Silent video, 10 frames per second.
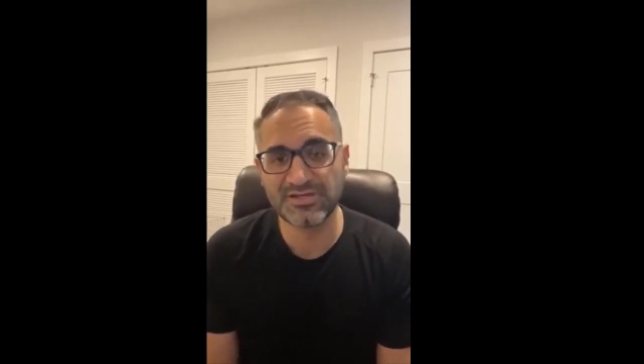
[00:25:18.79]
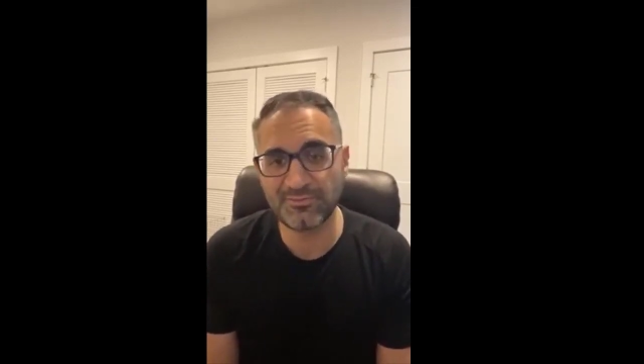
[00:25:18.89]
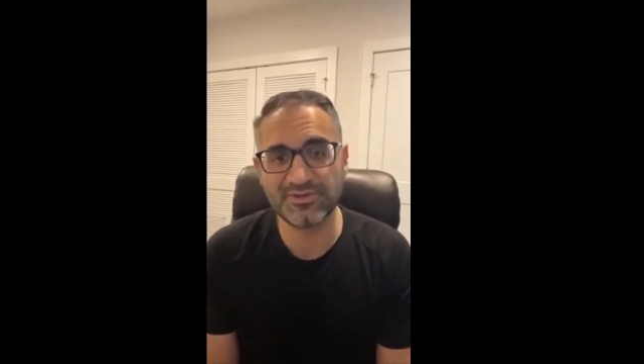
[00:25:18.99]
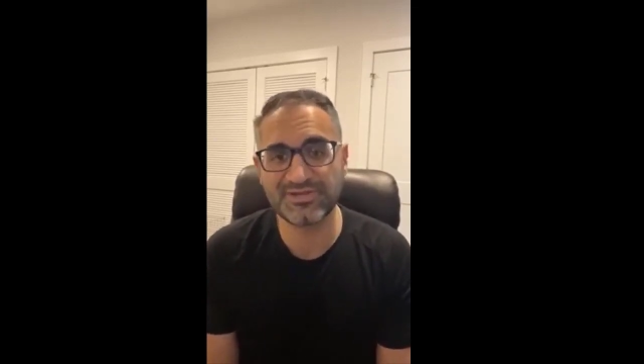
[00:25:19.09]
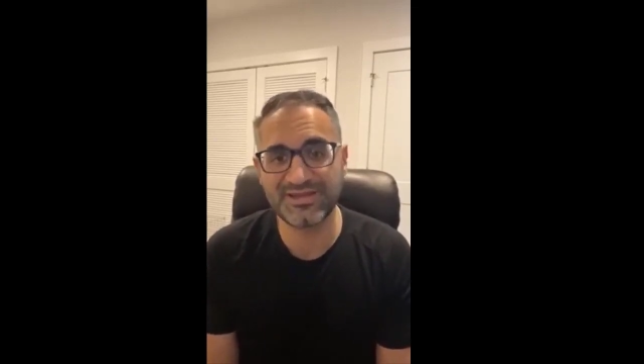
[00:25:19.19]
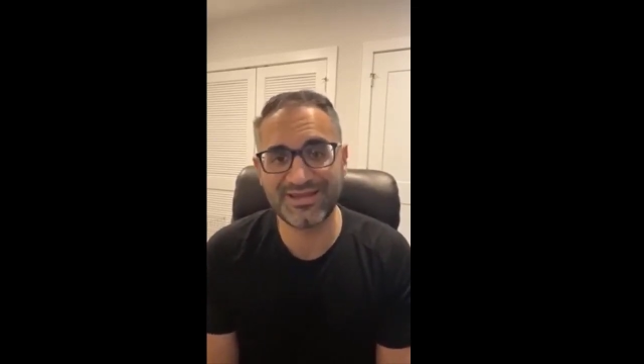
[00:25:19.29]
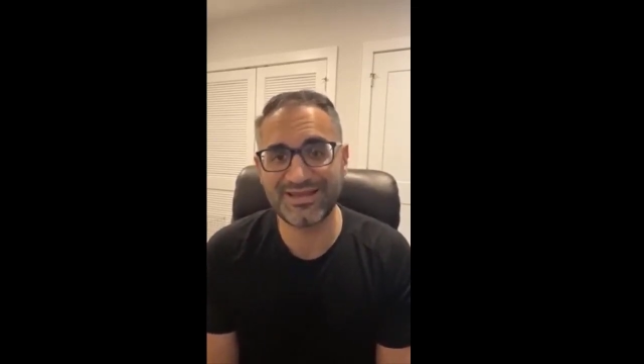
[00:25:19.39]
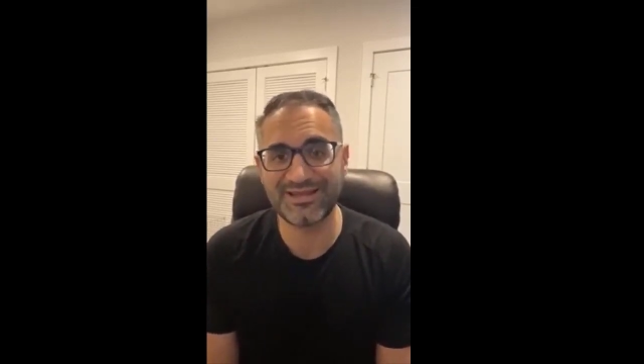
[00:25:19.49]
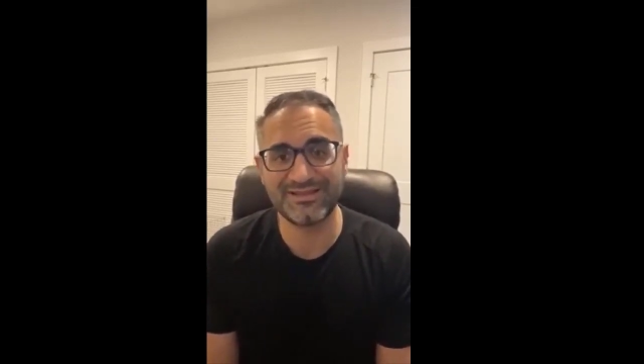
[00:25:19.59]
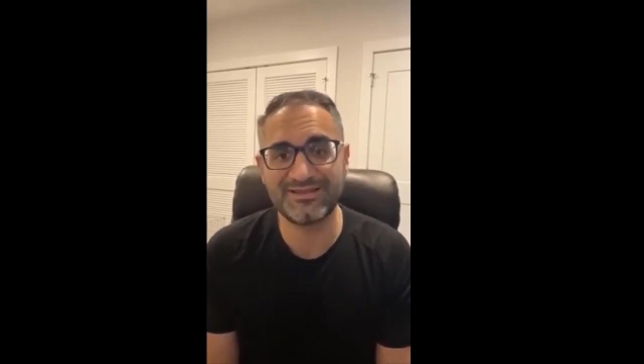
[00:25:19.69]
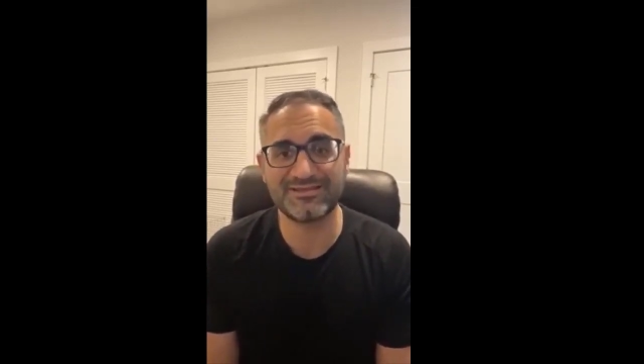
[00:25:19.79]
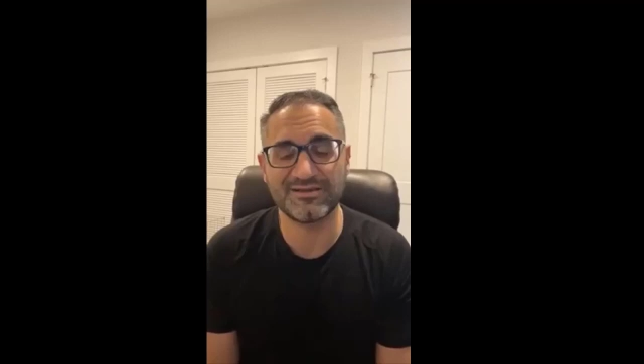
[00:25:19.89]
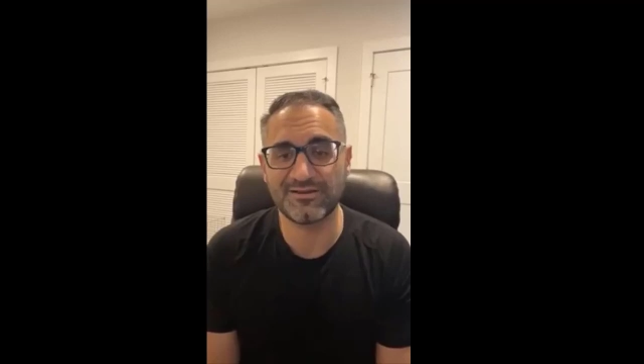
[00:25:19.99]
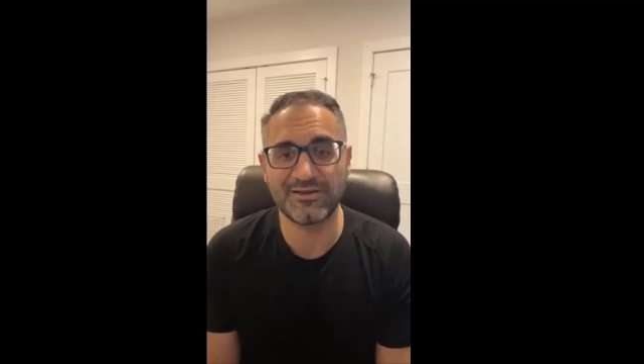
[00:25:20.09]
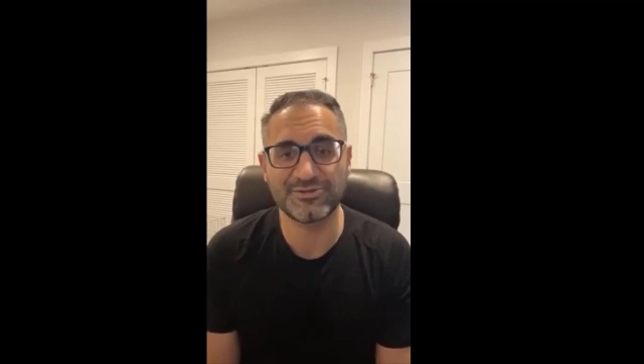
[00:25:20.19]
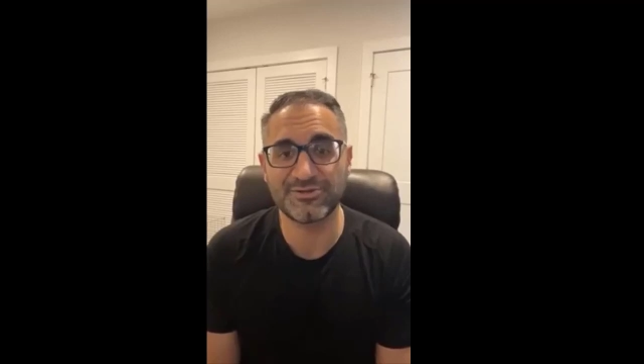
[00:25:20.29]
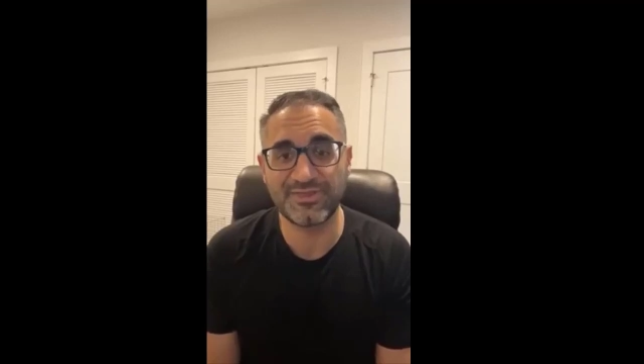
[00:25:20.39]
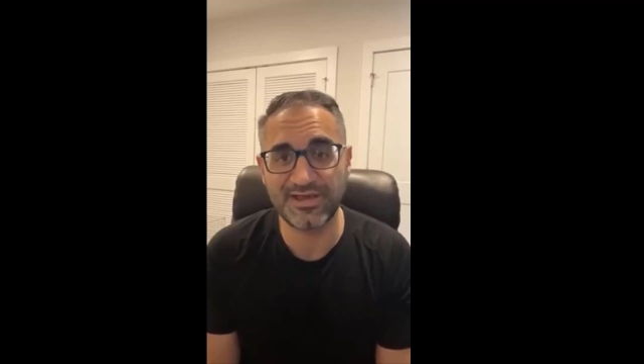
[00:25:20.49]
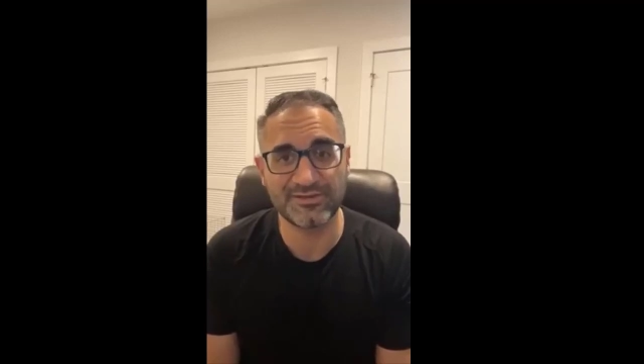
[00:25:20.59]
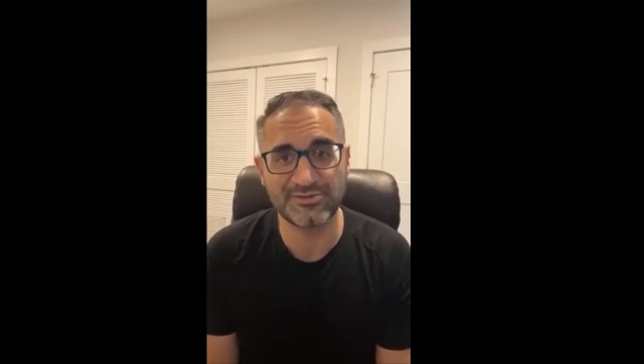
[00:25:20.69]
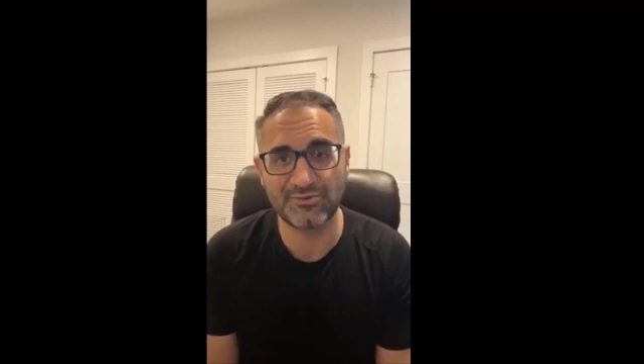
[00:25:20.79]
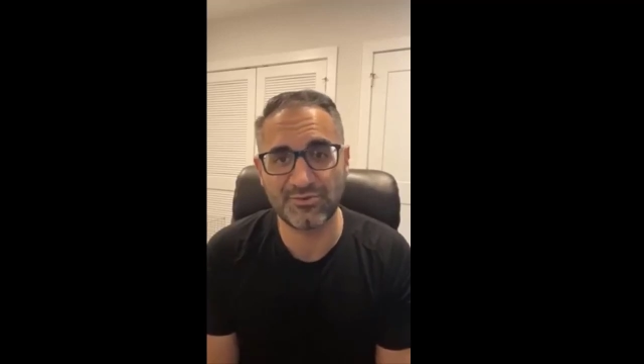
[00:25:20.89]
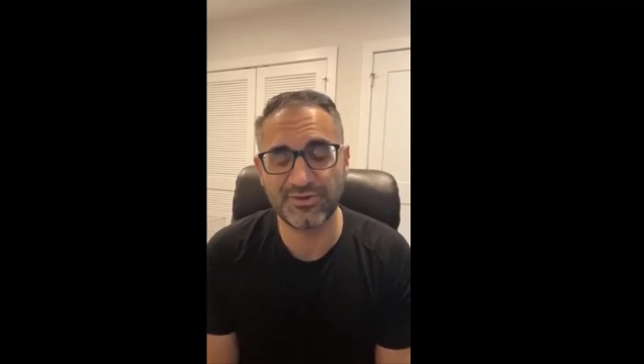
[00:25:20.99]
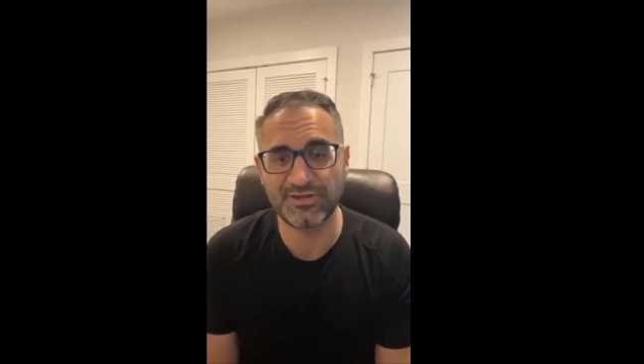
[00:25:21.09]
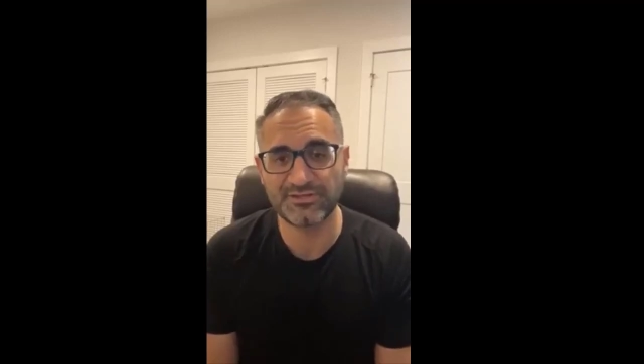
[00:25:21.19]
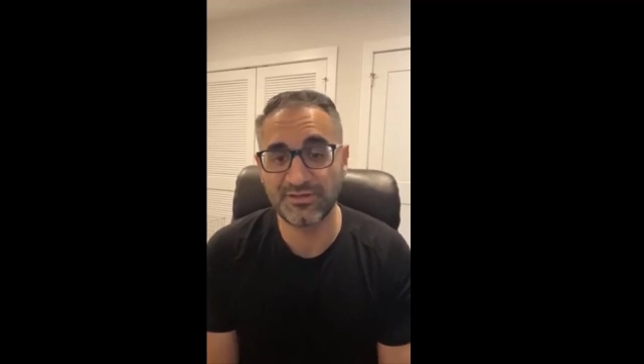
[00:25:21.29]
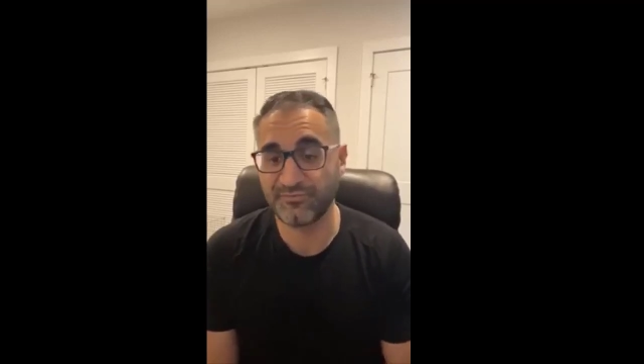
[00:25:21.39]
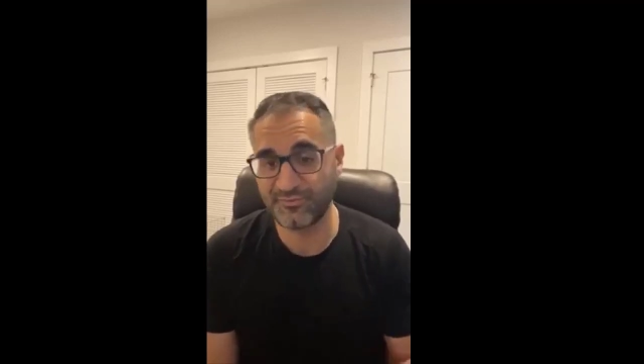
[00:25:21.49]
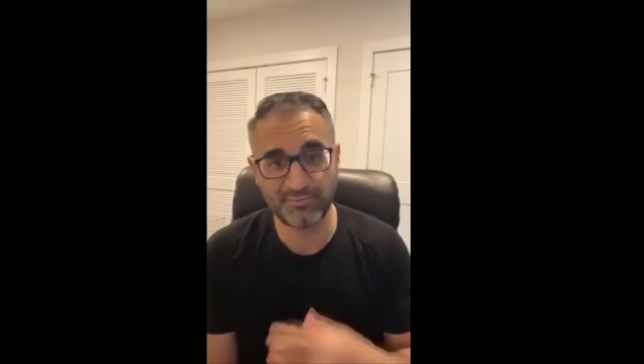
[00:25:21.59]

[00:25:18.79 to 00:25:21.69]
Someone's going to get at least 100,000 coins